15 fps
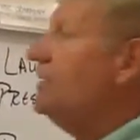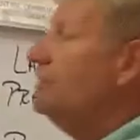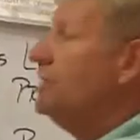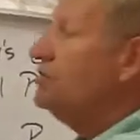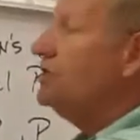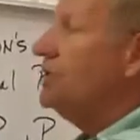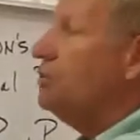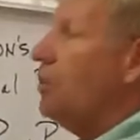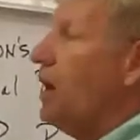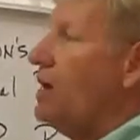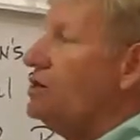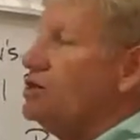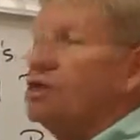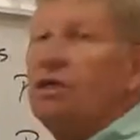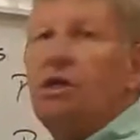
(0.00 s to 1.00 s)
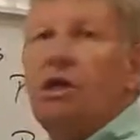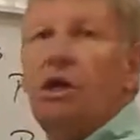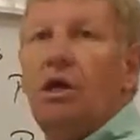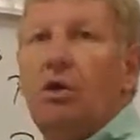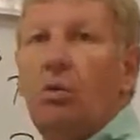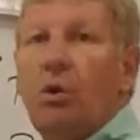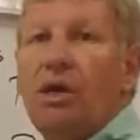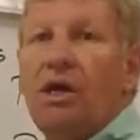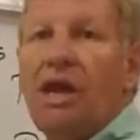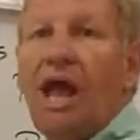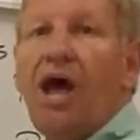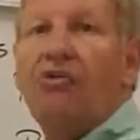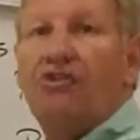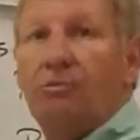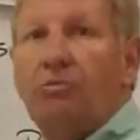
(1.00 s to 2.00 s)
in this equation we can
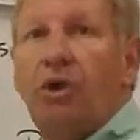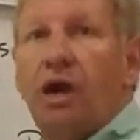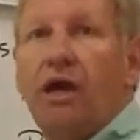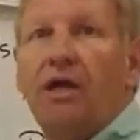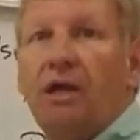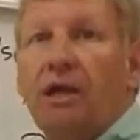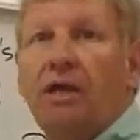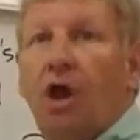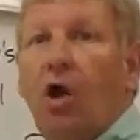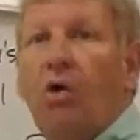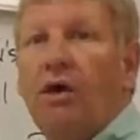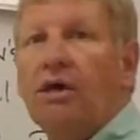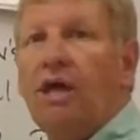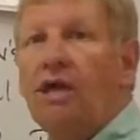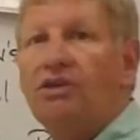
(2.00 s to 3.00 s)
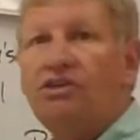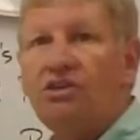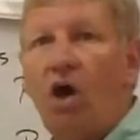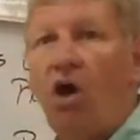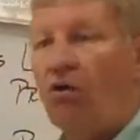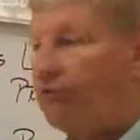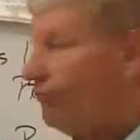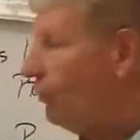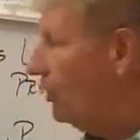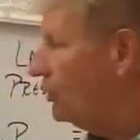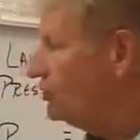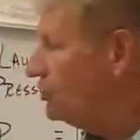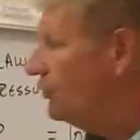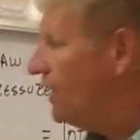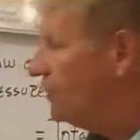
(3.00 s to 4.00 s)
algebraically go and solve for.
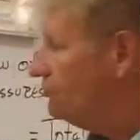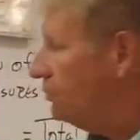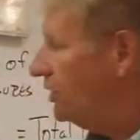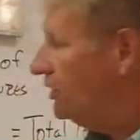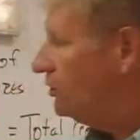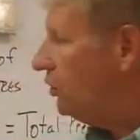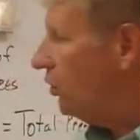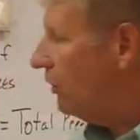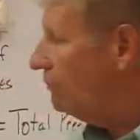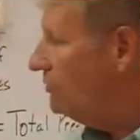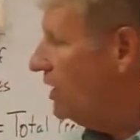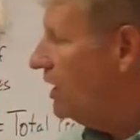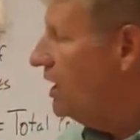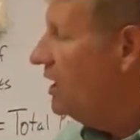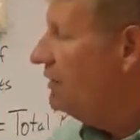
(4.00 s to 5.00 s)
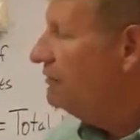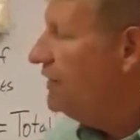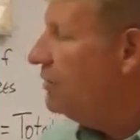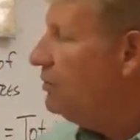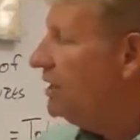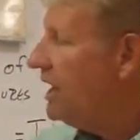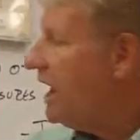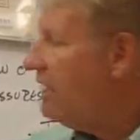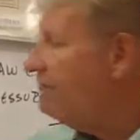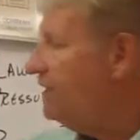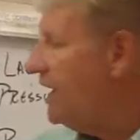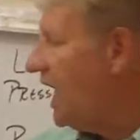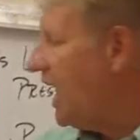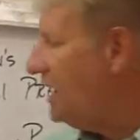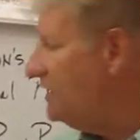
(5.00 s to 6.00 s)
So that's pretty cool. Then we have
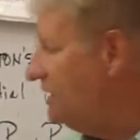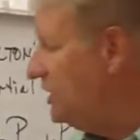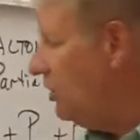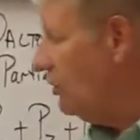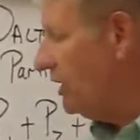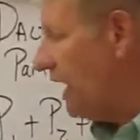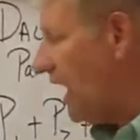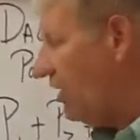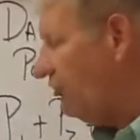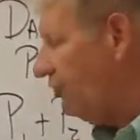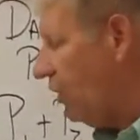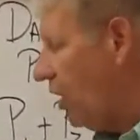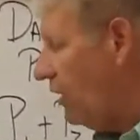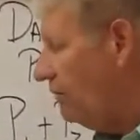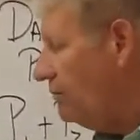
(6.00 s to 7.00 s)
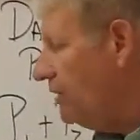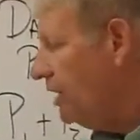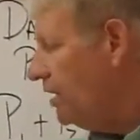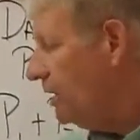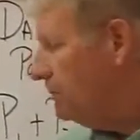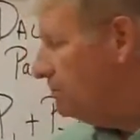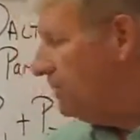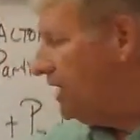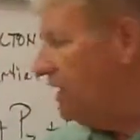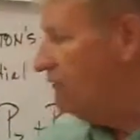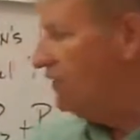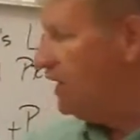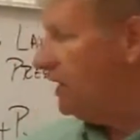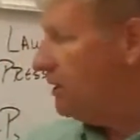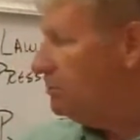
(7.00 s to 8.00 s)
the ideal gas law.
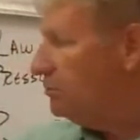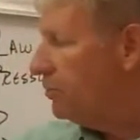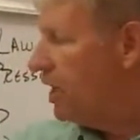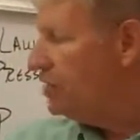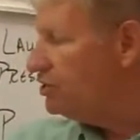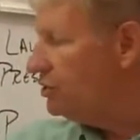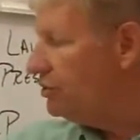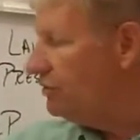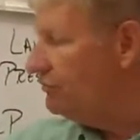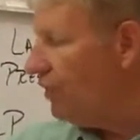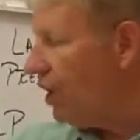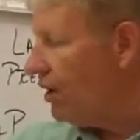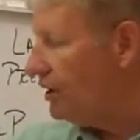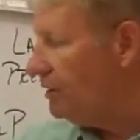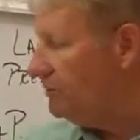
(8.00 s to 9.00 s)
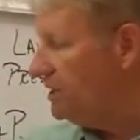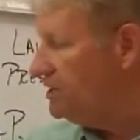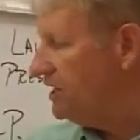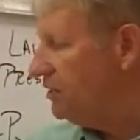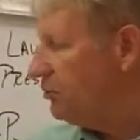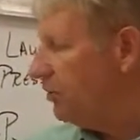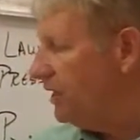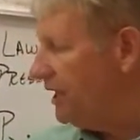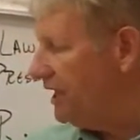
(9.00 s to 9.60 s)
PV, pressure and volume, is equal to